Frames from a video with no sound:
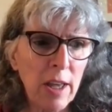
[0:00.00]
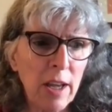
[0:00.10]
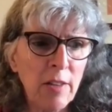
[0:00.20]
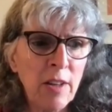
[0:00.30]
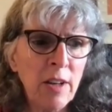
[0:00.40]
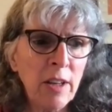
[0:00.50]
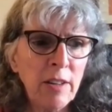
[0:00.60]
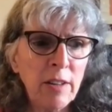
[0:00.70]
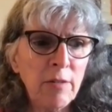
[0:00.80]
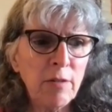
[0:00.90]
In the
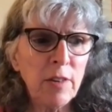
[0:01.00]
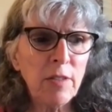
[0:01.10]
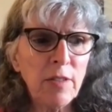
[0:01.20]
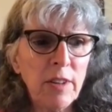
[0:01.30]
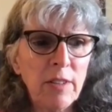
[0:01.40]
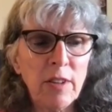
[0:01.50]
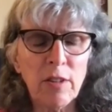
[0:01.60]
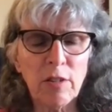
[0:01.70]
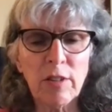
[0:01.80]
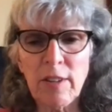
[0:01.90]
1950s
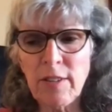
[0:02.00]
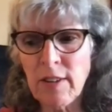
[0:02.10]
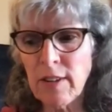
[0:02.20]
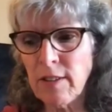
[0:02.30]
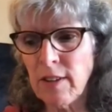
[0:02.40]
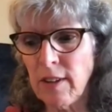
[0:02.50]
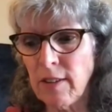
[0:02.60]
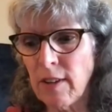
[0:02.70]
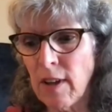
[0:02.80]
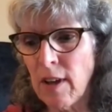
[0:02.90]
and early 60s,